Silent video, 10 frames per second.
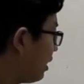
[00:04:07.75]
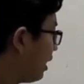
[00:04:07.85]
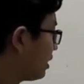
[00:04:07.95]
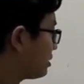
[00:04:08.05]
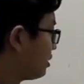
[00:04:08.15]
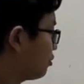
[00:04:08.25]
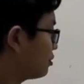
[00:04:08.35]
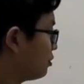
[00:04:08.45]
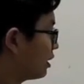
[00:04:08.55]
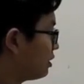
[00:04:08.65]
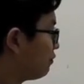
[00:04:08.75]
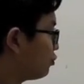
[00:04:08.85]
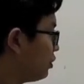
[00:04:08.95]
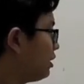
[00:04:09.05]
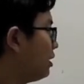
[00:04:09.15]
x equals to negative
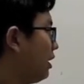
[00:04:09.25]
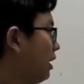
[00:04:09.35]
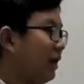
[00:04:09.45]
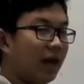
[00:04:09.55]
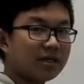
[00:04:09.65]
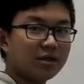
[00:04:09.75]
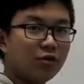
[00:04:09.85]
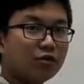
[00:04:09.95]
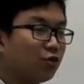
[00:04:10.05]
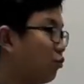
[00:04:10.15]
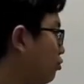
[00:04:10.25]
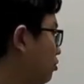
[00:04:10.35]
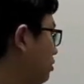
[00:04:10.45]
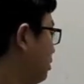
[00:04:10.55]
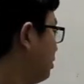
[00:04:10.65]
3 and x equals to 2,
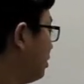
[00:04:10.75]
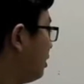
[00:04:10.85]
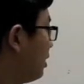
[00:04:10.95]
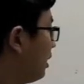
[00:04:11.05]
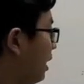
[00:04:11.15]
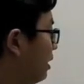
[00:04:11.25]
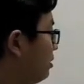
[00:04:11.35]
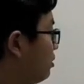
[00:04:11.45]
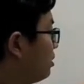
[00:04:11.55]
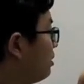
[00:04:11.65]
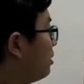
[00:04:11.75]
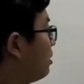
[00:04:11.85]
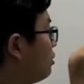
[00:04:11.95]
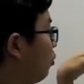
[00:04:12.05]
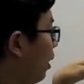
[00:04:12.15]
and
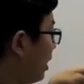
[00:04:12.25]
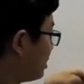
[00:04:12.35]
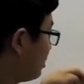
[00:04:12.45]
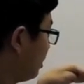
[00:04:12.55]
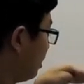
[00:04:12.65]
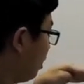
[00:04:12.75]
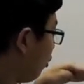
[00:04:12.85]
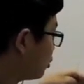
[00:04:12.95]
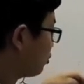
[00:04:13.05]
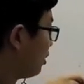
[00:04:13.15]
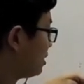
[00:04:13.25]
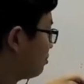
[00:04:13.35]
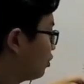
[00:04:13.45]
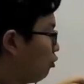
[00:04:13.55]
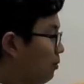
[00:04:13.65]
the horizontal
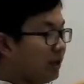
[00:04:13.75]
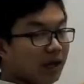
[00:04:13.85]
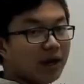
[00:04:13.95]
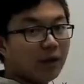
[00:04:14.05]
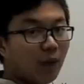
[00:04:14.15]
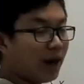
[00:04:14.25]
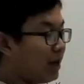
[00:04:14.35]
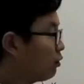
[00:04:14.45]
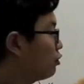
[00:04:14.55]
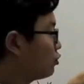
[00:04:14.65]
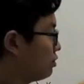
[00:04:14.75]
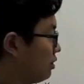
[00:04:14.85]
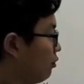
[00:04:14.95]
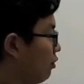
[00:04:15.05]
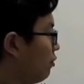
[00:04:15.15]
asymptote will be y equals to
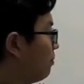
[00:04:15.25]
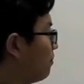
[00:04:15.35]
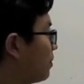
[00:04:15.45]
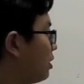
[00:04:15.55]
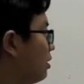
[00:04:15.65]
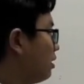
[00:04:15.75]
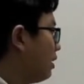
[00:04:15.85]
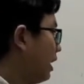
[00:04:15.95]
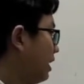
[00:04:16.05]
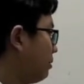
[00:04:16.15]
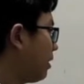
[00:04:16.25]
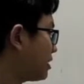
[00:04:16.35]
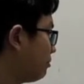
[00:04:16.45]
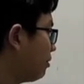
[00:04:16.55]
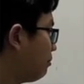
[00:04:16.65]
0. And
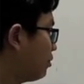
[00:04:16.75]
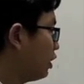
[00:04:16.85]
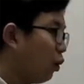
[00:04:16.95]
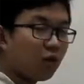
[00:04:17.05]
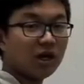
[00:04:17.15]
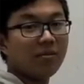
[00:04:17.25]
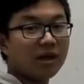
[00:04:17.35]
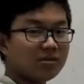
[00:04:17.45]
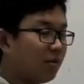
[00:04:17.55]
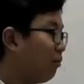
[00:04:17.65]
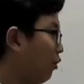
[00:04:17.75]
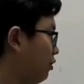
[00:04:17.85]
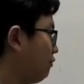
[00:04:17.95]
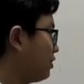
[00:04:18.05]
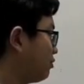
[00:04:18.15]
the local maximum point
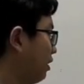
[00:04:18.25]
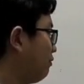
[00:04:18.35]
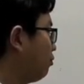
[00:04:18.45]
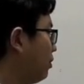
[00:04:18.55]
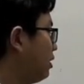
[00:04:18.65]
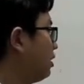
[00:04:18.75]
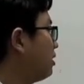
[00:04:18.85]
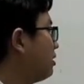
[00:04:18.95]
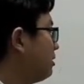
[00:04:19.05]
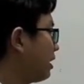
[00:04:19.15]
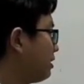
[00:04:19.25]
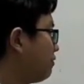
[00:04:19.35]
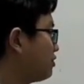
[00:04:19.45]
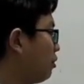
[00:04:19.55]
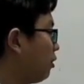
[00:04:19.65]
of this graph would be negative
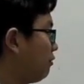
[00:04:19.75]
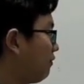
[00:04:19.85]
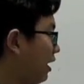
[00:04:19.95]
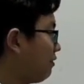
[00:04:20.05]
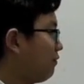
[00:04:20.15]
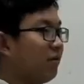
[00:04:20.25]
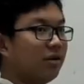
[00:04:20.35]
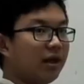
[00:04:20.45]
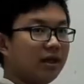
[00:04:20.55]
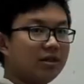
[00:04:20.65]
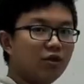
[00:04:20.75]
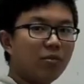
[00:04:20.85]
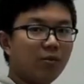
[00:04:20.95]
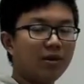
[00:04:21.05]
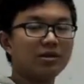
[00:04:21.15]
0.5 and
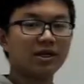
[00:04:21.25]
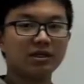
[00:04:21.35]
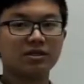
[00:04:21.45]
0.16.